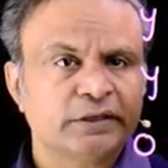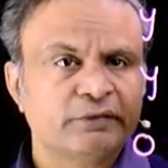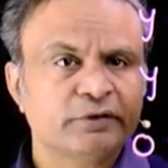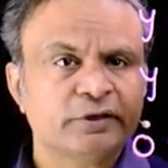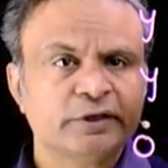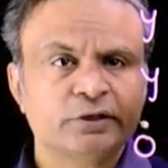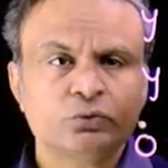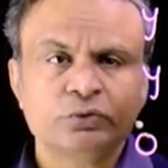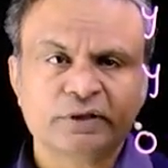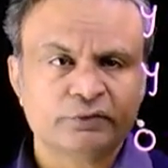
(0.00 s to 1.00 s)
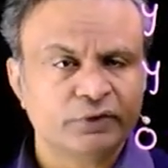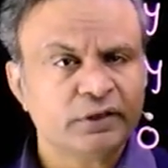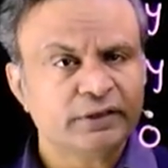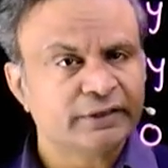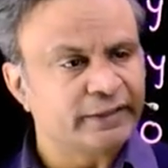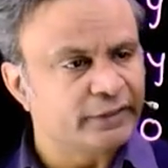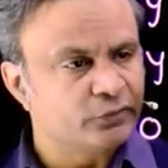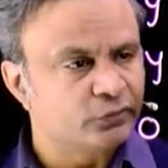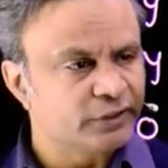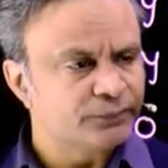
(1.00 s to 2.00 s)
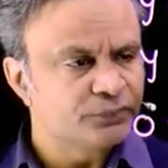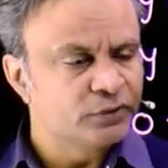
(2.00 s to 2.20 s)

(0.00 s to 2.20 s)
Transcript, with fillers: T one T two equal nahi honge.